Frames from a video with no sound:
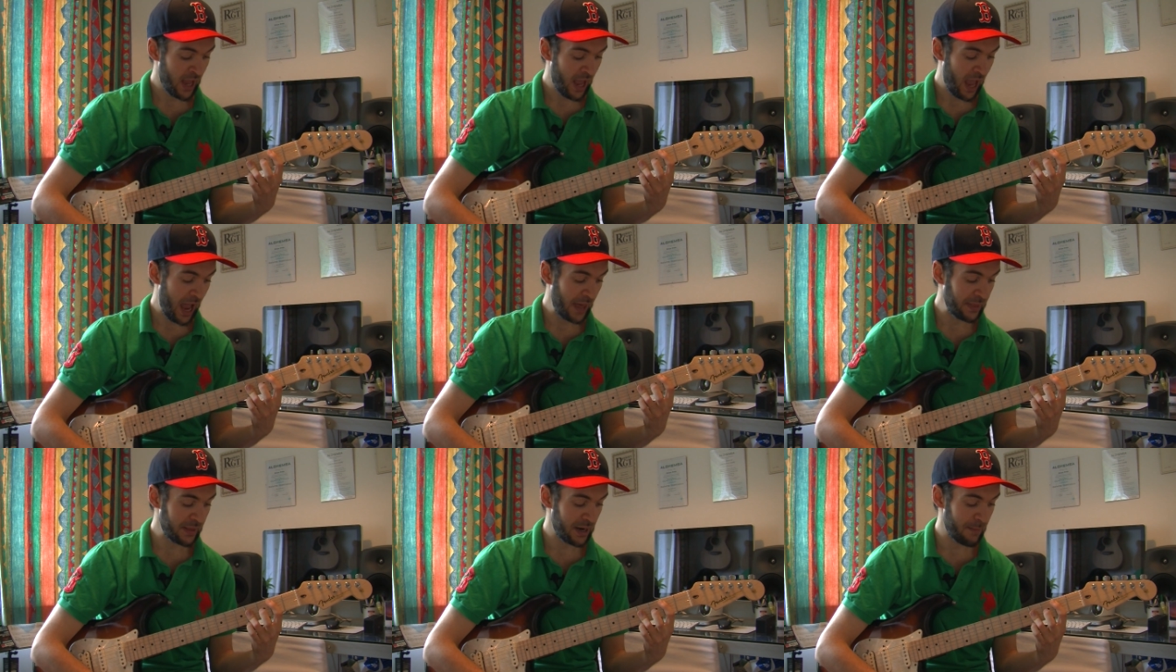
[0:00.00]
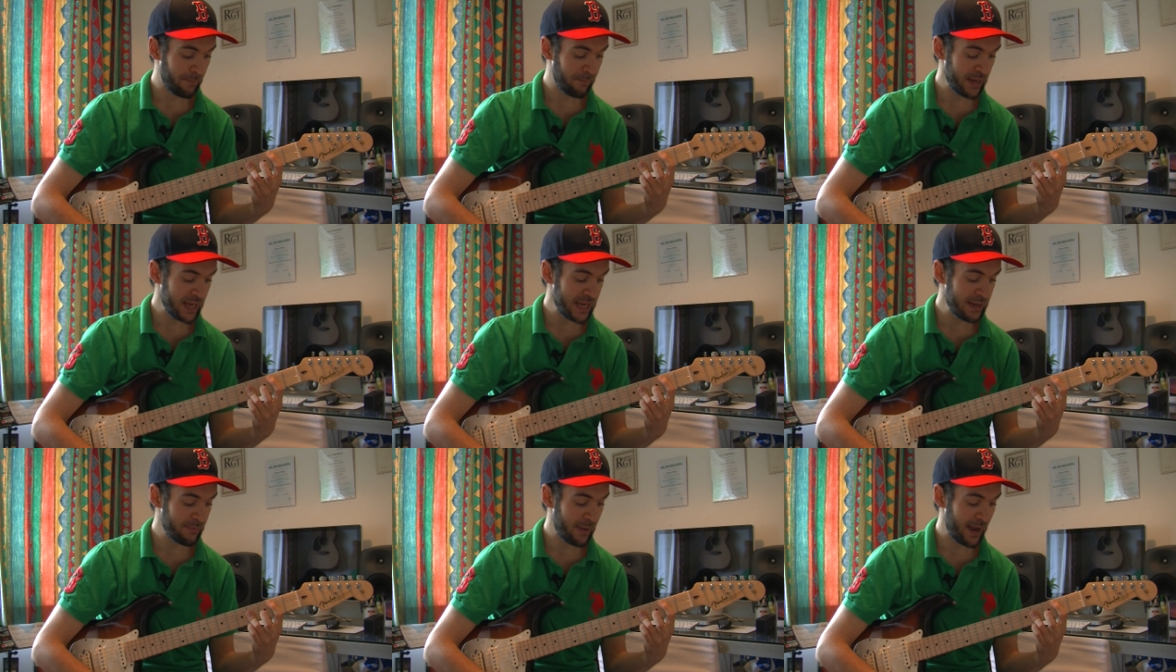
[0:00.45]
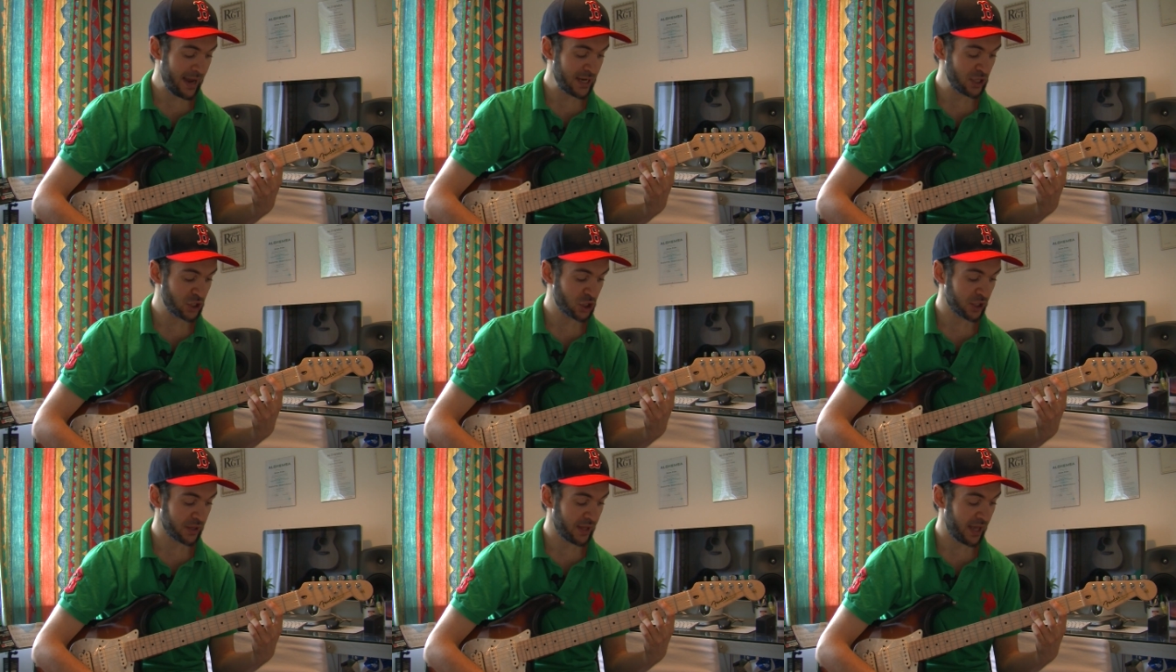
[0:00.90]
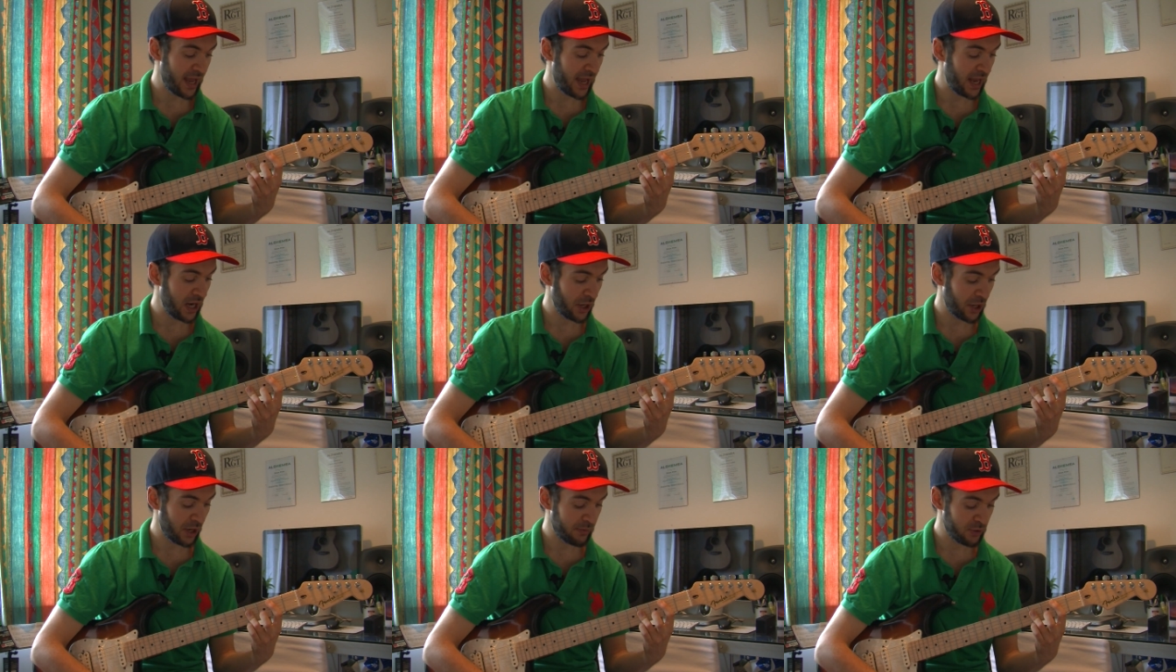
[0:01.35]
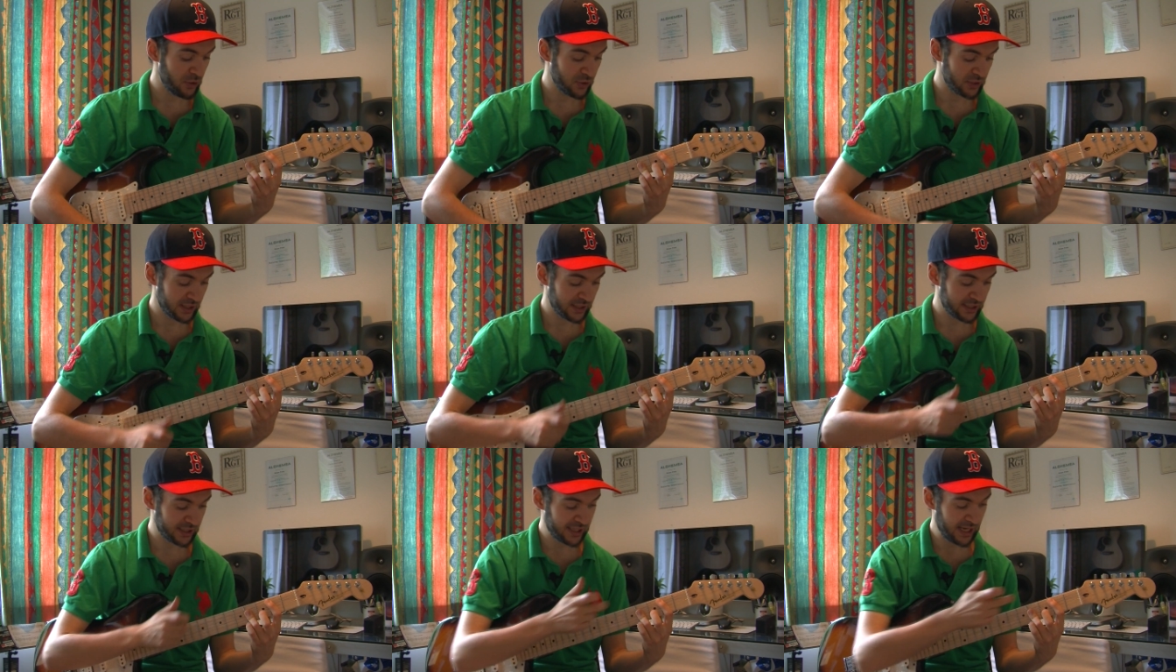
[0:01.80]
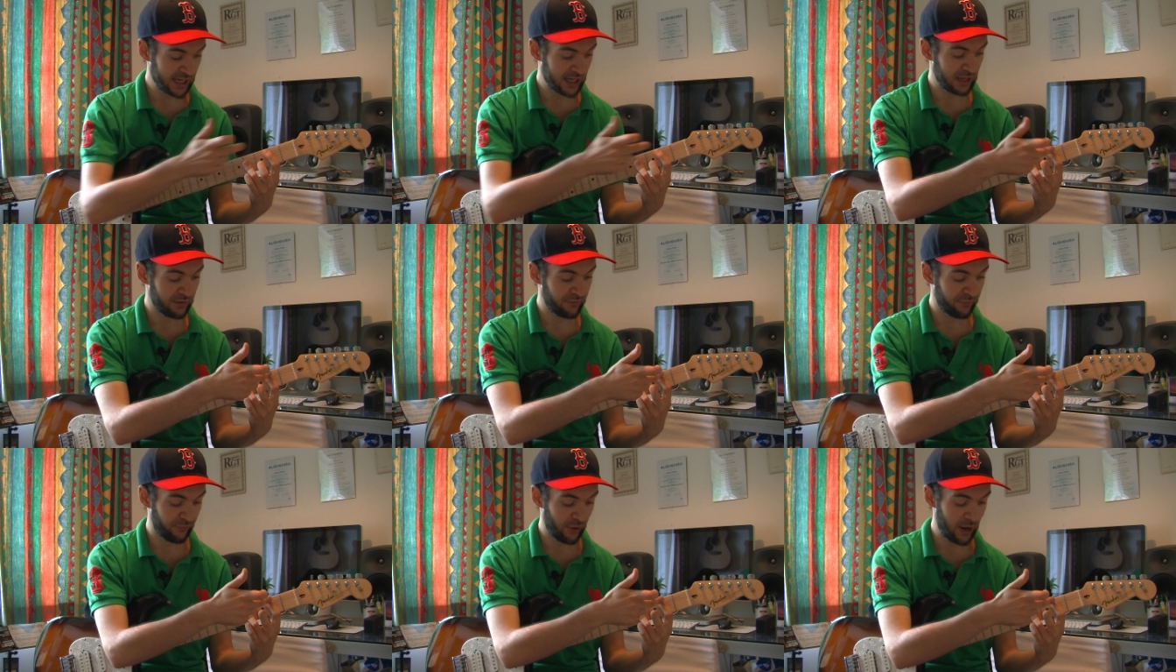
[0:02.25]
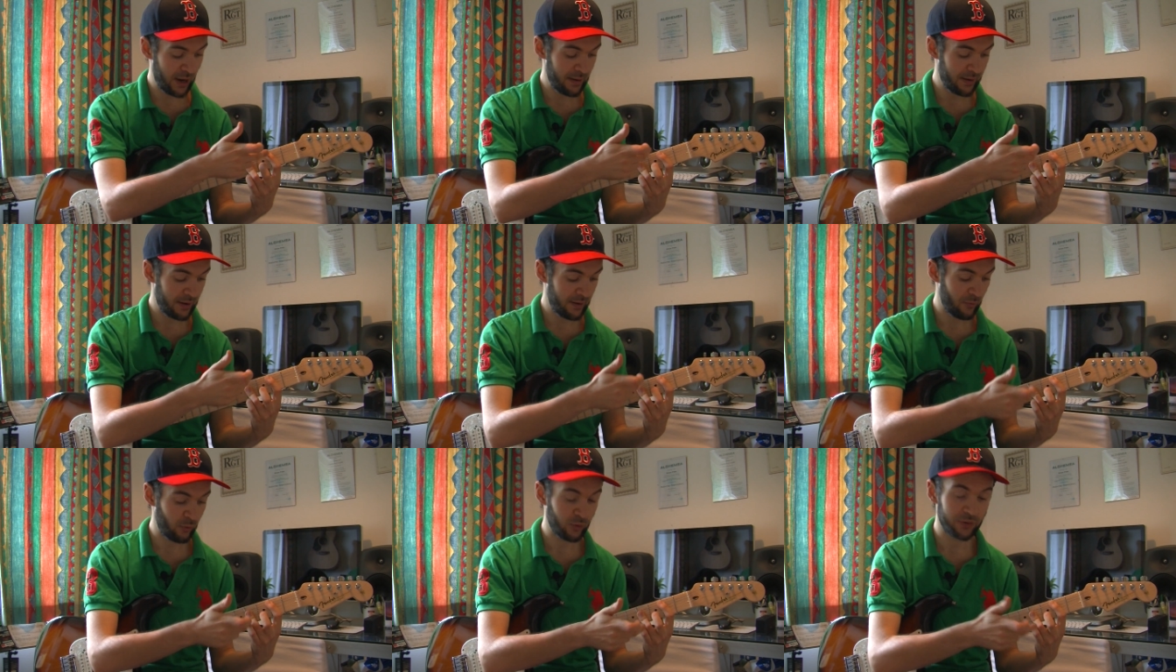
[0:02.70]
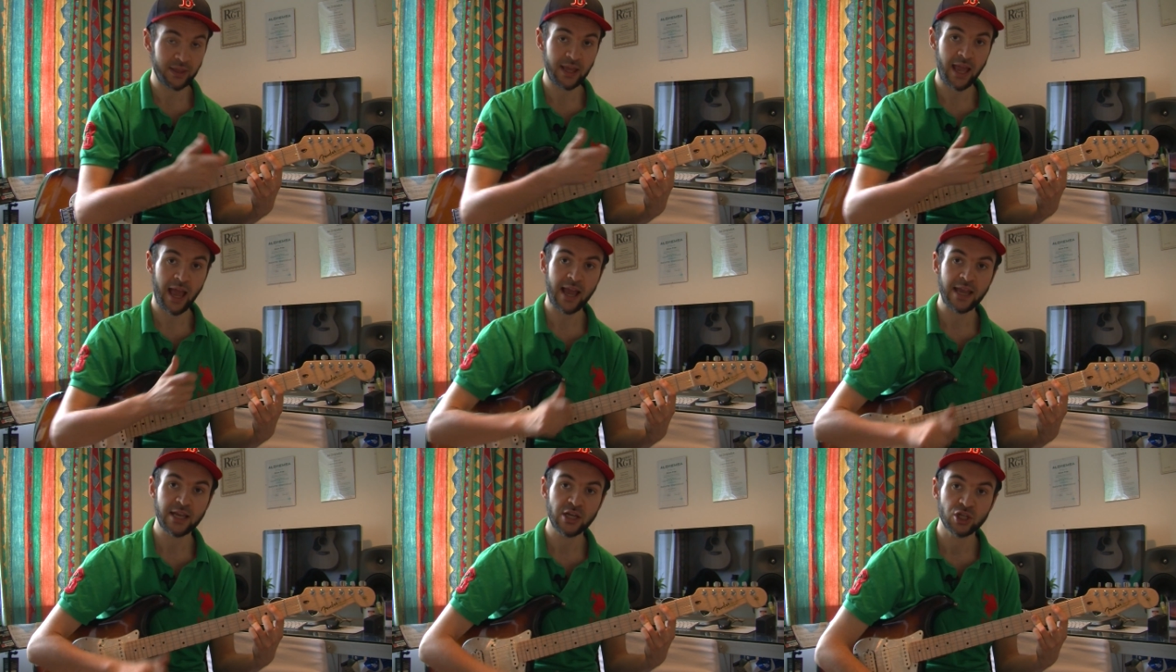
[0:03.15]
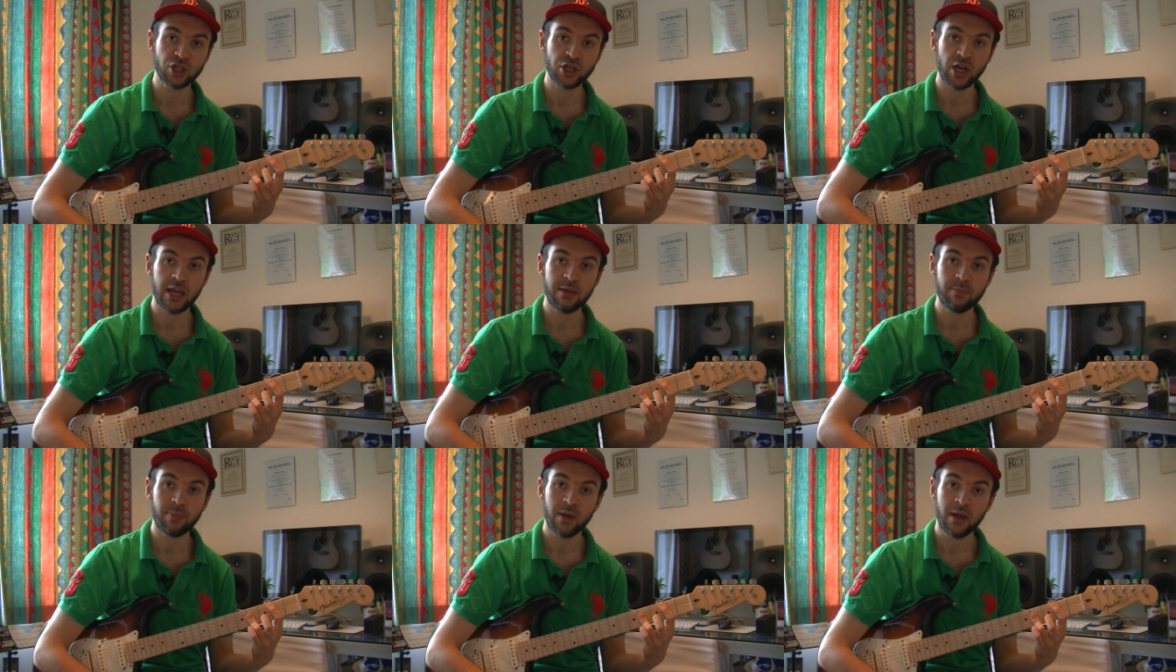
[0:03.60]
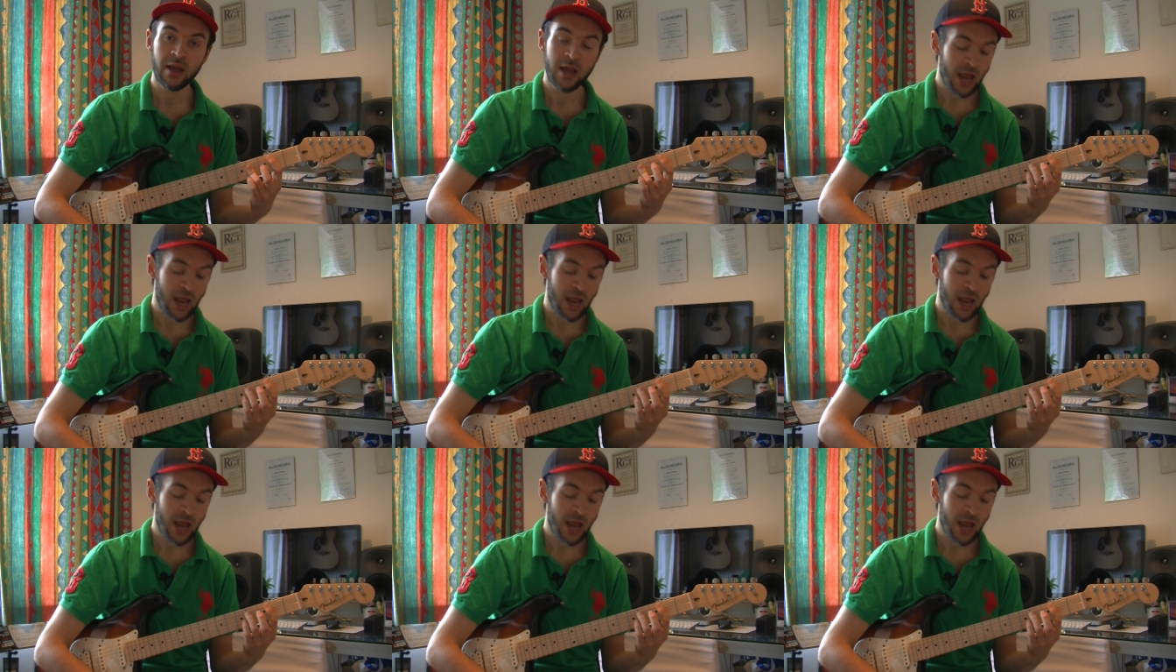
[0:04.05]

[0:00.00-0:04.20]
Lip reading: and then a B major there that I'm using 2nd fret with the A shape.